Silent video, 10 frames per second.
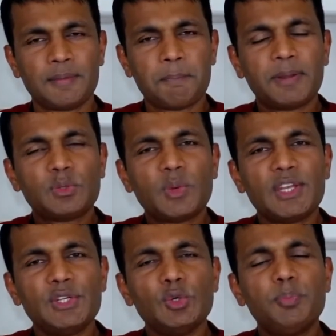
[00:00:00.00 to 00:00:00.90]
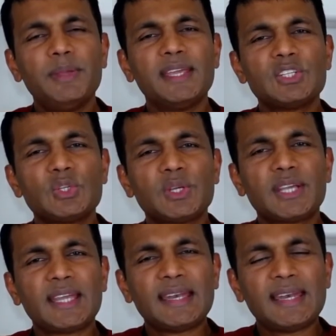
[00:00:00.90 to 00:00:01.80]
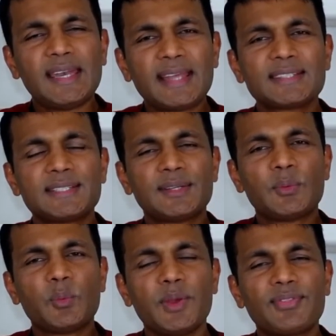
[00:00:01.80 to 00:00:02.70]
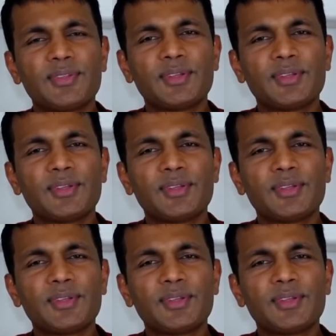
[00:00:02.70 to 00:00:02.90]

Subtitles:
But when you begin to connect with